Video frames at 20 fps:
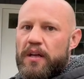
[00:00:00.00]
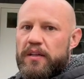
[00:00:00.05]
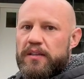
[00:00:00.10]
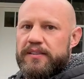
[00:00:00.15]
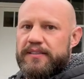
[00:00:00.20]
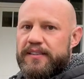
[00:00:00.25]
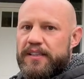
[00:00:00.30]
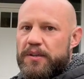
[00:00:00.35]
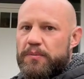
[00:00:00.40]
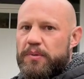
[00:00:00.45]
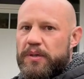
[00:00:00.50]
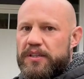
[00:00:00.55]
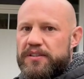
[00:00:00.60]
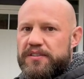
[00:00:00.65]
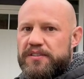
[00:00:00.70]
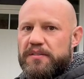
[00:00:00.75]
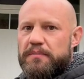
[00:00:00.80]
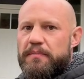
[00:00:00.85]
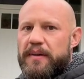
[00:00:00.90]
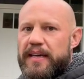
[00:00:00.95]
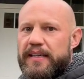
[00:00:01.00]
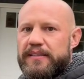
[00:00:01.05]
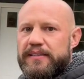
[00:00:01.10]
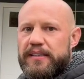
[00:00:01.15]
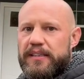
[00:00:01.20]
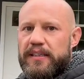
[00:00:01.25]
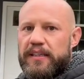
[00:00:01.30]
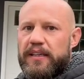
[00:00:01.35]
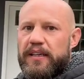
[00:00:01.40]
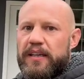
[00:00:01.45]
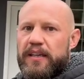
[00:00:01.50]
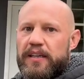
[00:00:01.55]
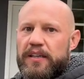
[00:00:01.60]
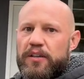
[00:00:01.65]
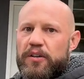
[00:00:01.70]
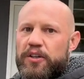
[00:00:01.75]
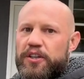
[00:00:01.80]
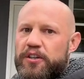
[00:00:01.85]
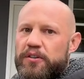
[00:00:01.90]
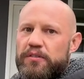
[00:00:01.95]
City Beach is amazing.
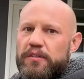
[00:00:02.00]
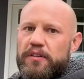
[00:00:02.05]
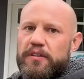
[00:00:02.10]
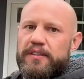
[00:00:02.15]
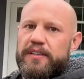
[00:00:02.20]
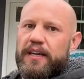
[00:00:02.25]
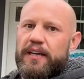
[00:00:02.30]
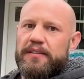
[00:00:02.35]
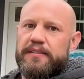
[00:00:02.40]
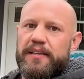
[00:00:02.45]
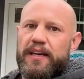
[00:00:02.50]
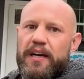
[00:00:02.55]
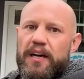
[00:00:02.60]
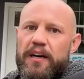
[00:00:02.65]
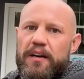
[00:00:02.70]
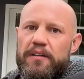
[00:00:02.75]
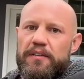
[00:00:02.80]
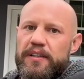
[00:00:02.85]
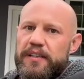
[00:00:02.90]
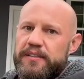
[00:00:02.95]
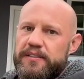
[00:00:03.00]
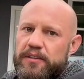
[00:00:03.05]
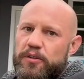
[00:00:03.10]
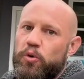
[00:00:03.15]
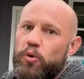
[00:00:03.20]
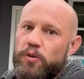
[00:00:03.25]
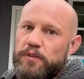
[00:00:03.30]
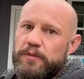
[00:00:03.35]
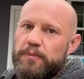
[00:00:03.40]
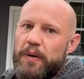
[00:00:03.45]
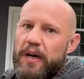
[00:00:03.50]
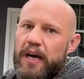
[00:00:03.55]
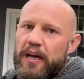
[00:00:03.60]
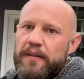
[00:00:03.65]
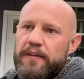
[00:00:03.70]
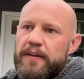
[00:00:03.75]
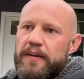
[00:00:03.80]
Cute little downtown. It's a cool spot.